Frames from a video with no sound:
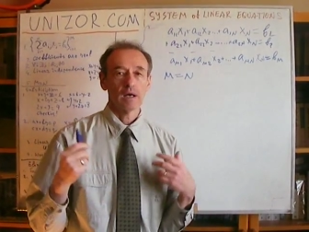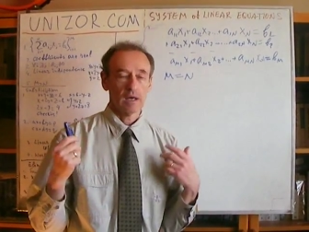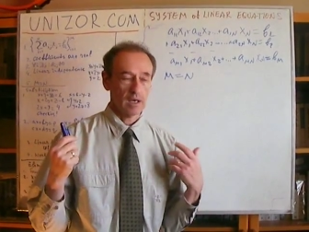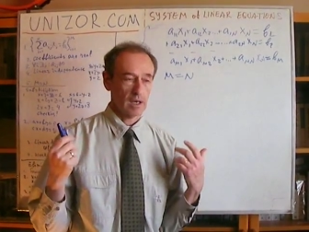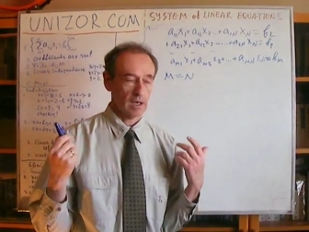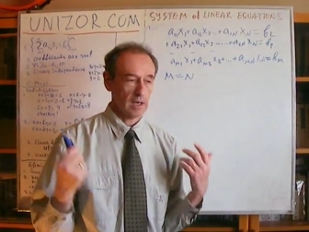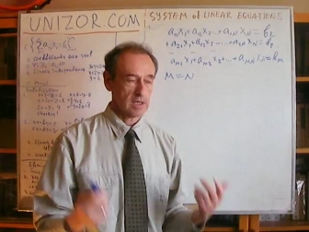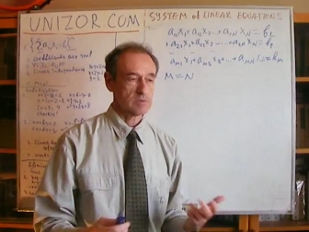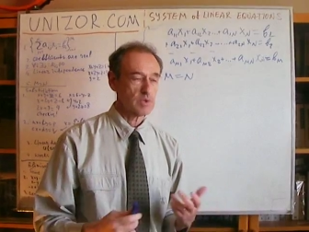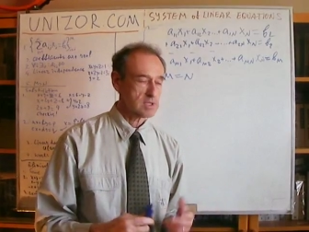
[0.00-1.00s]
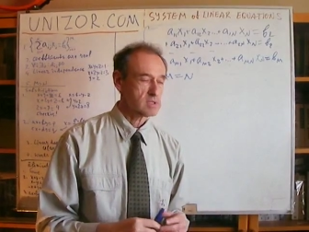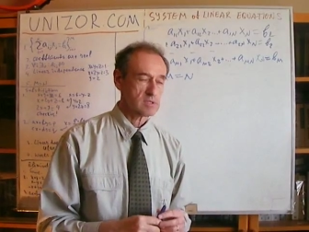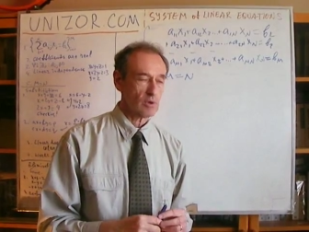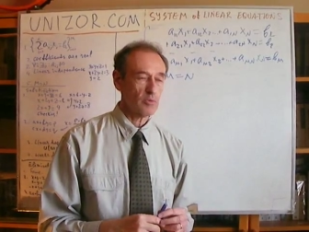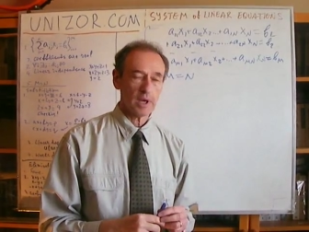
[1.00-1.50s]
uh, as we
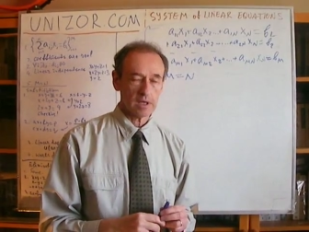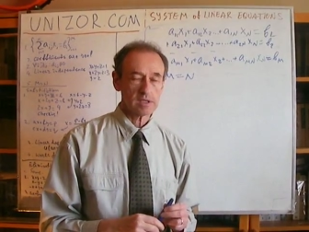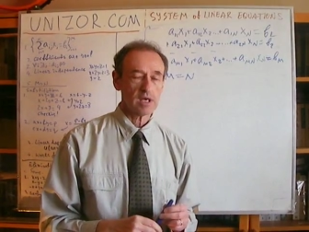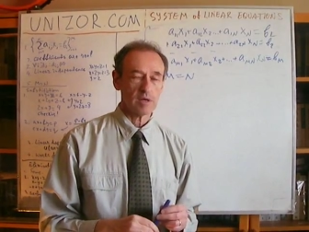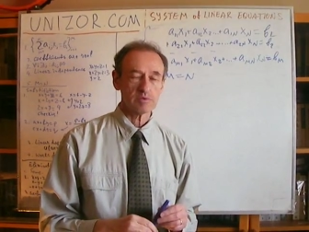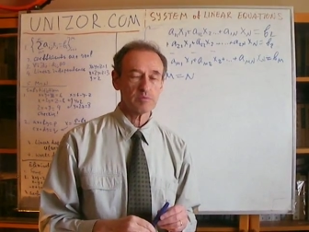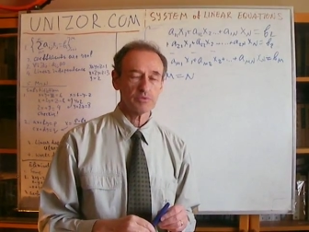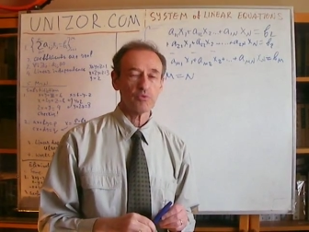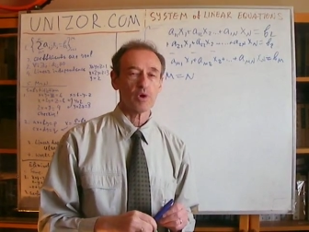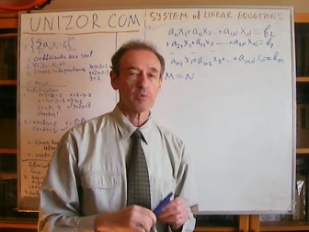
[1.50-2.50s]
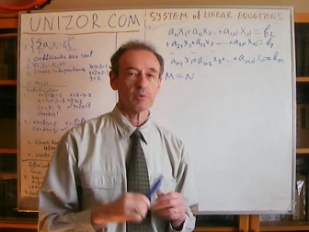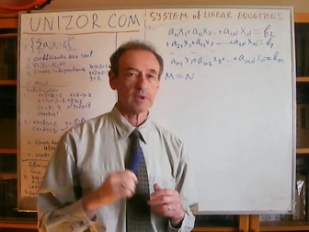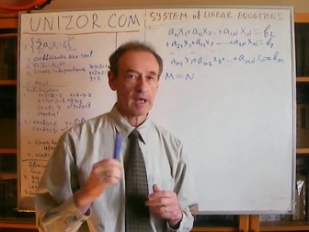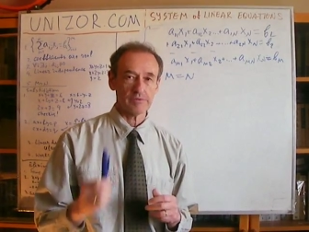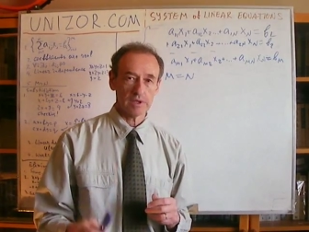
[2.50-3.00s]
saw many times before, we will
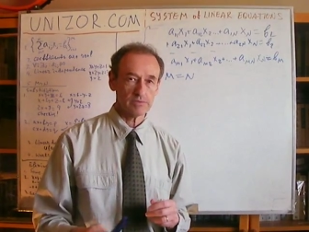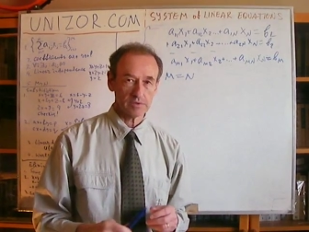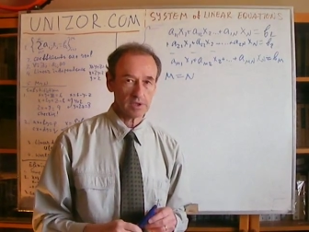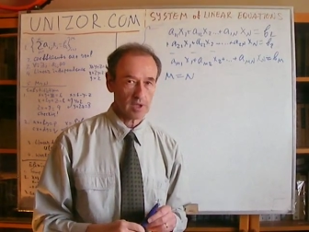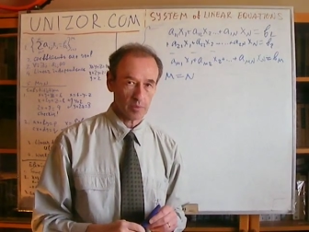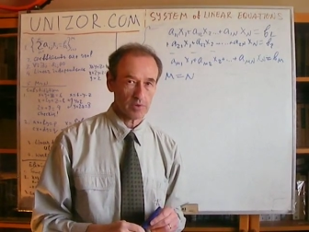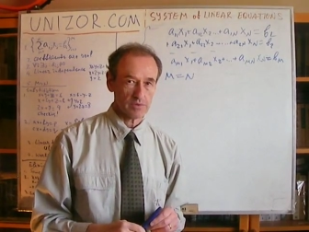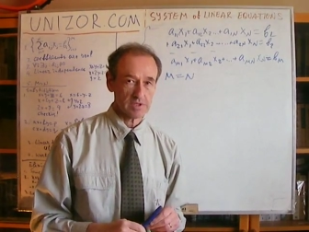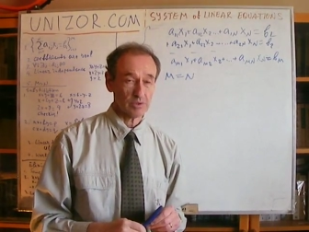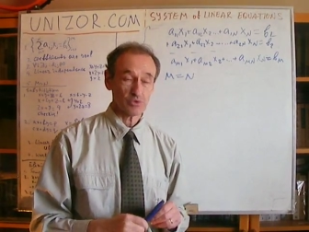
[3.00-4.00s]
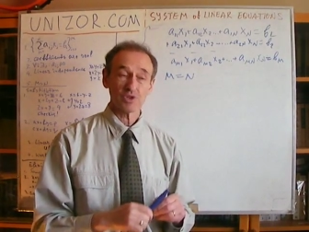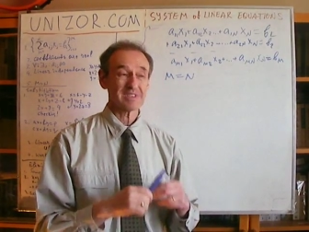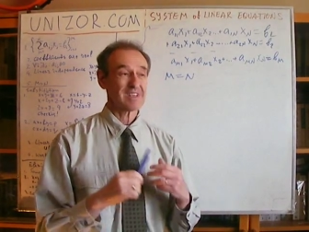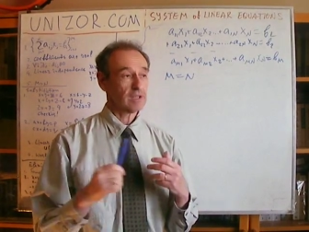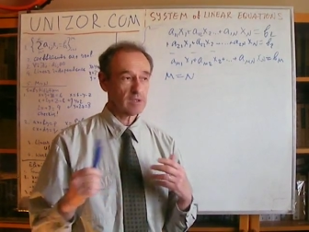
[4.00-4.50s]
have infinite number of
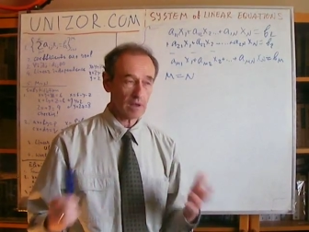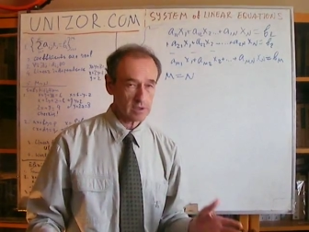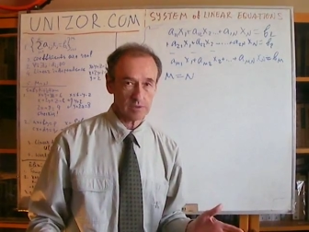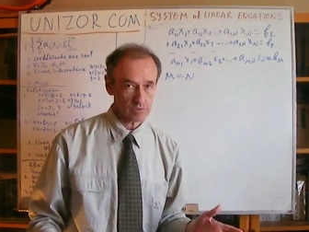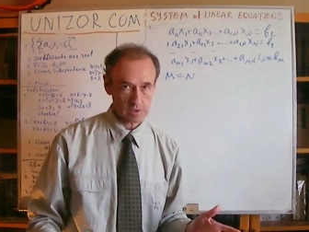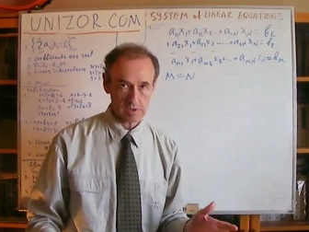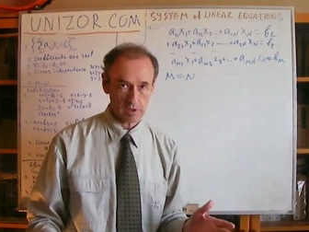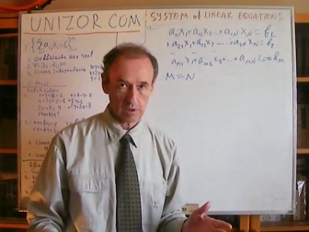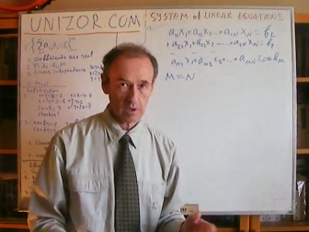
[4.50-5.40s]
solutions. Not interesting.